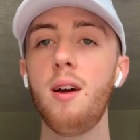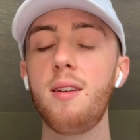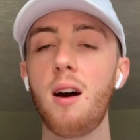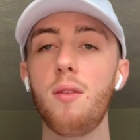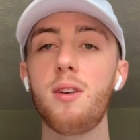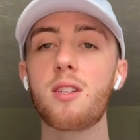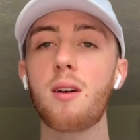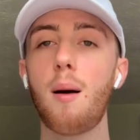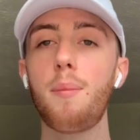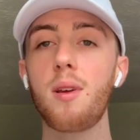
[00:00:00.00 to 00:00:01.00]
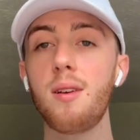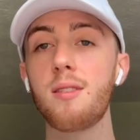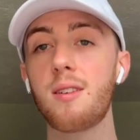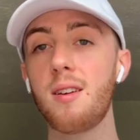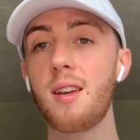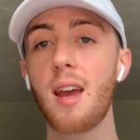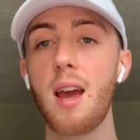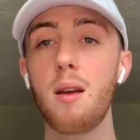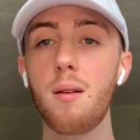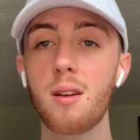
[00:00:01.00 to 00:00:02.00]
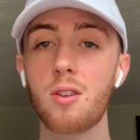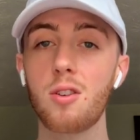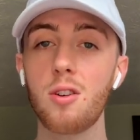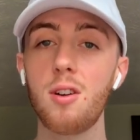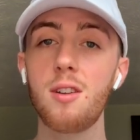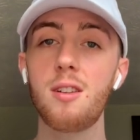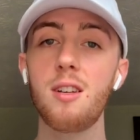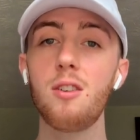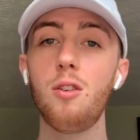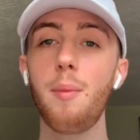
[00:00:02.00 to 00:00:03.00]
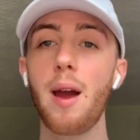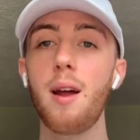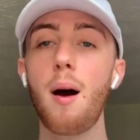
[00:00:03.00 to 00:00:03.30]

Now this company is getting a good deal, man.